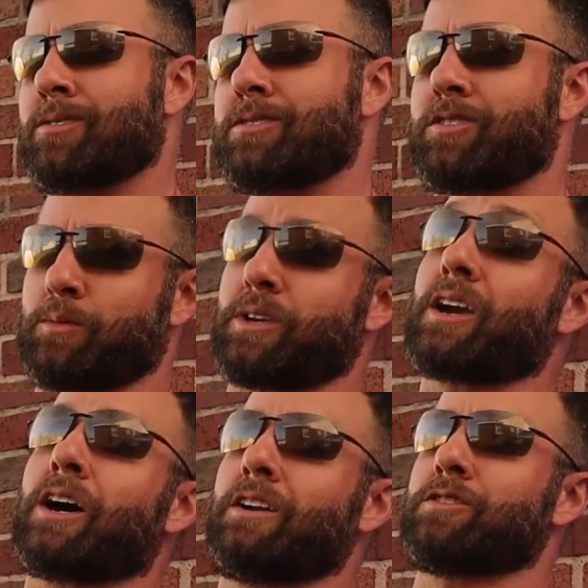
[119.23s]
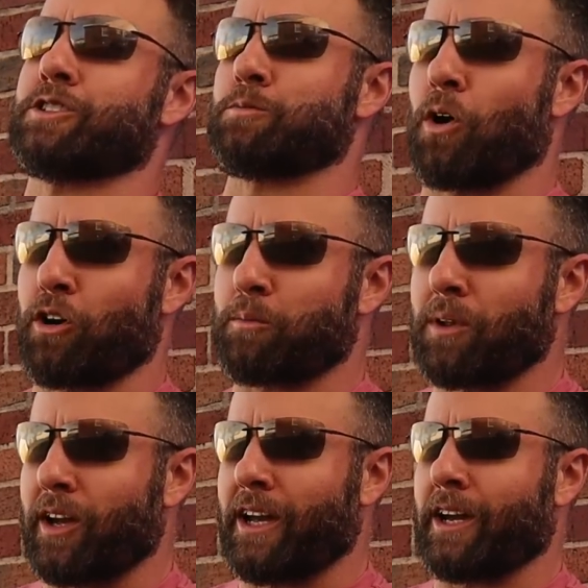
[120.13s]
Seems like kind of a smart
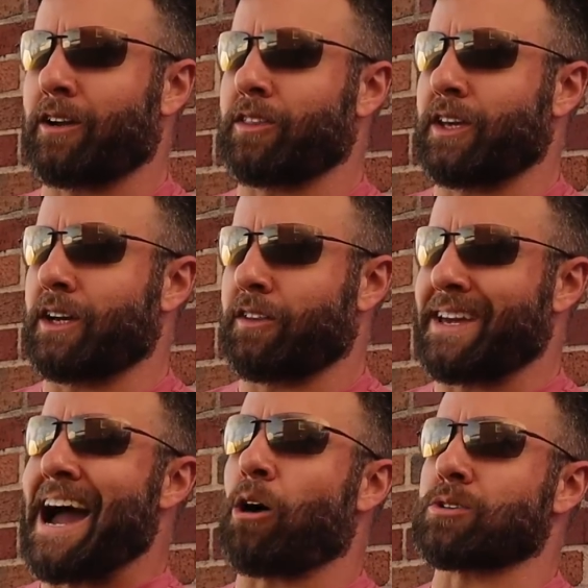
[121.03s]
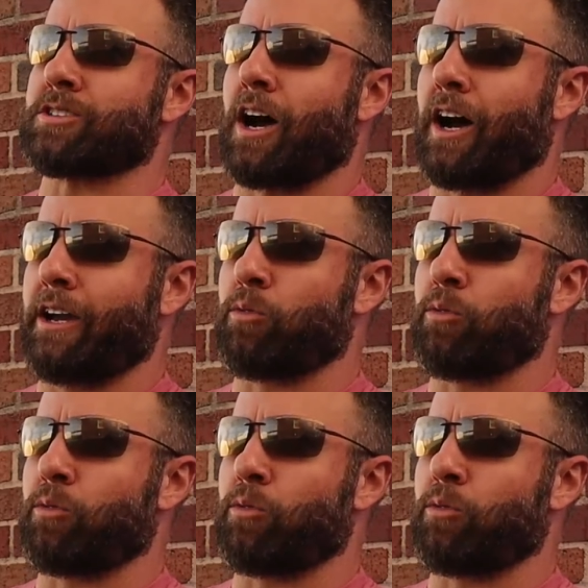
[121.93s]
plan on the outside,